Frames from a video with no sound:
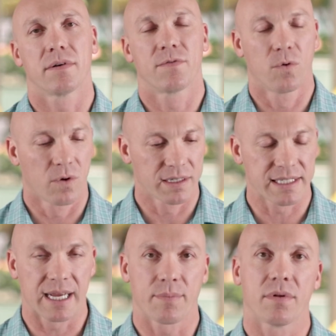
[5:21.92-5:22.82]
For
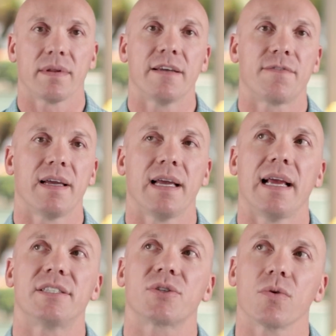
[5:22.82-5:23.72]
example, if
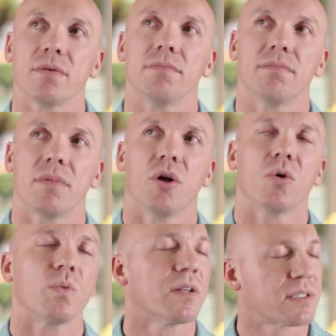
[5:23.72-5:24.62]
a certain
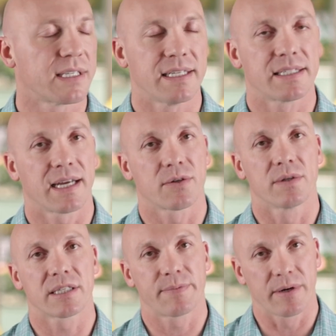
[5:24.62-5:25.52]
real estate sector
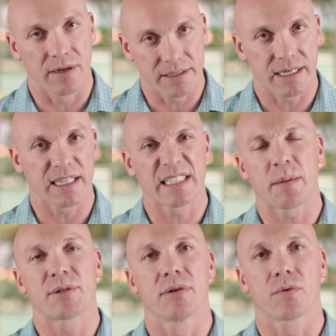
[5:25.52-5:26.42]
is experiencing
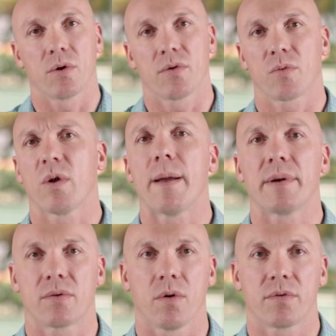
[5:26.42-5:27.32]
exceptional growth,
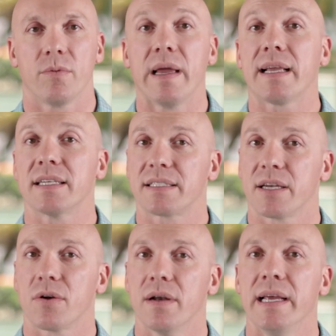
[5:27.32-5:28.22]
rapid growth, you may
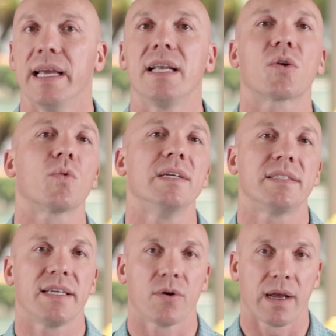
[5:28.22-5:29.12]
consider
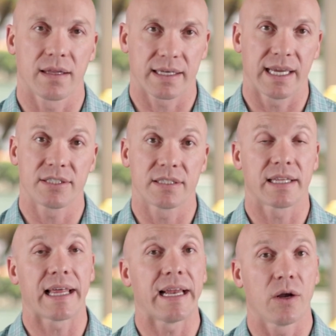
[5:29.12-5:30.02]
increasing your allocation to
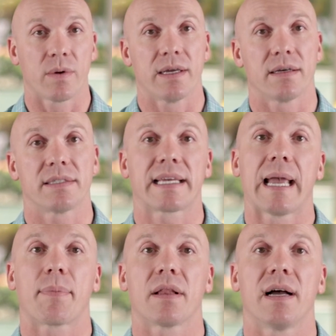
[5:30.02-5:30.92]
that area to
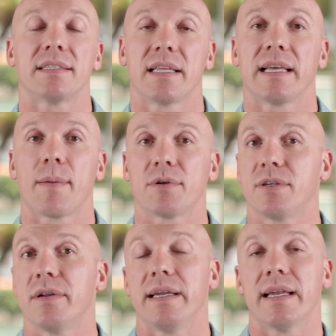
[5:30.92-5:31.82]
capitalize on the
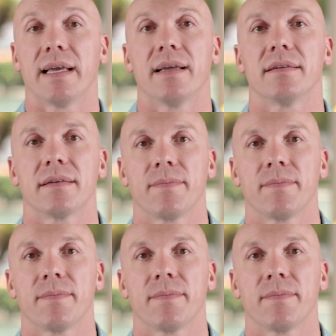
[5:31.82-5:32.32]
opportunity at hand.